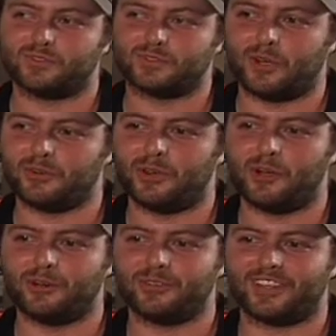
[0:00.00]
don't
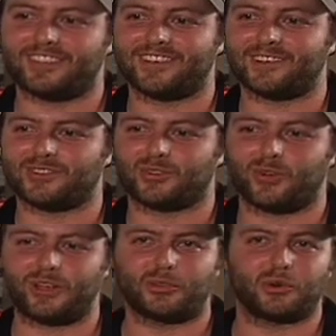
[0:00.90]
know that there's a
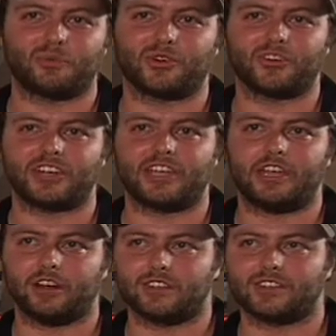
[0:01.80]
great little brewery
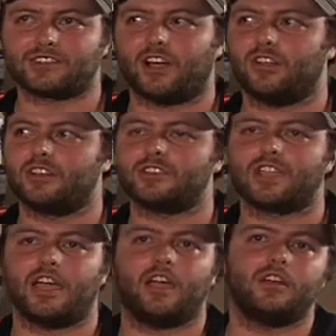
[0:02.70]
here in this college
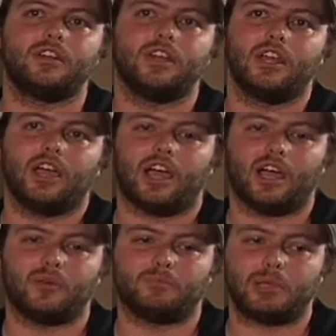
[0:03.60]
town,
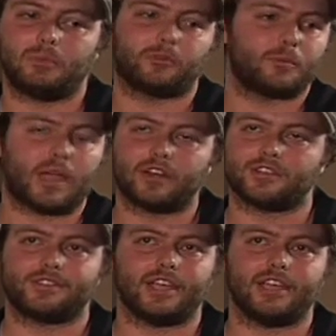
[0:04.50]
people from out of
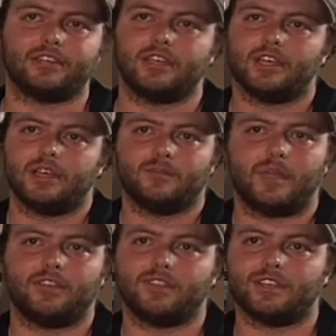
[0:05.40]
state,
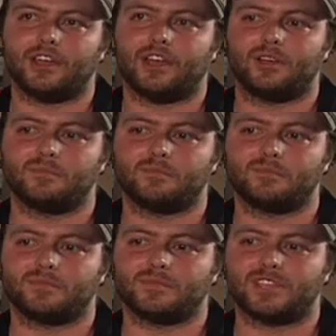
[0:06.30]
mainly
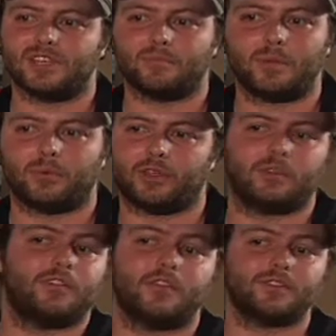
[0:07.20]
seeing people that
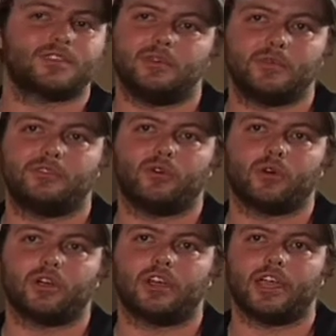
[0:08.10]
we've never seen
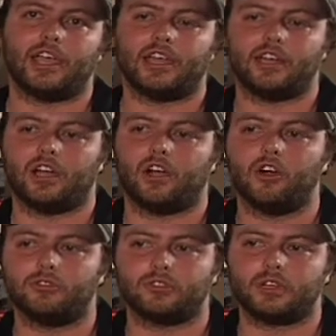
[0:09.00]
before, and
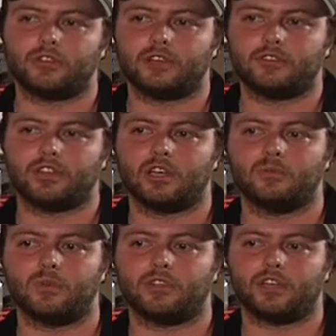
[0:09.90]
hopefully leaving
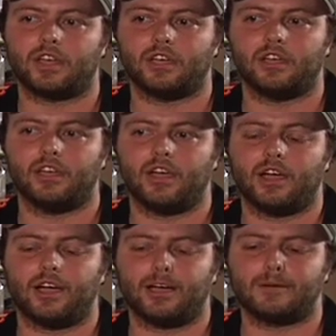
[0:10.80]
them with
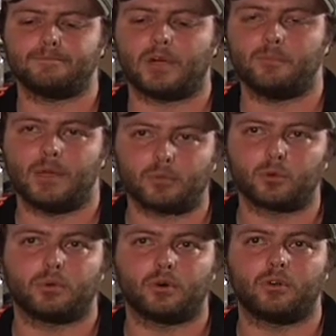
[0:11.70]
a
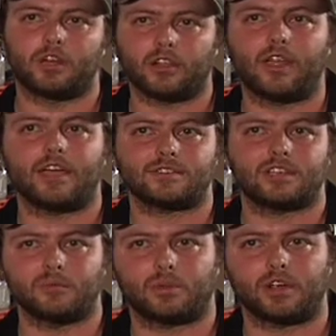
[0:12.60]
memorable and a lasting
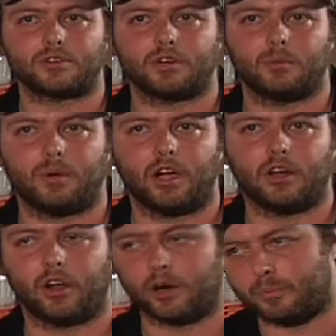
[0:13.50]
impression
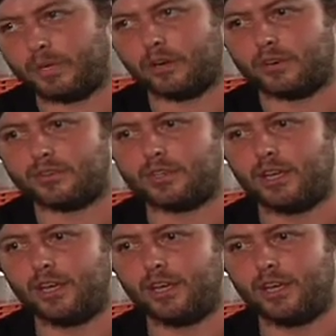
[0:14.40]
upon our beers,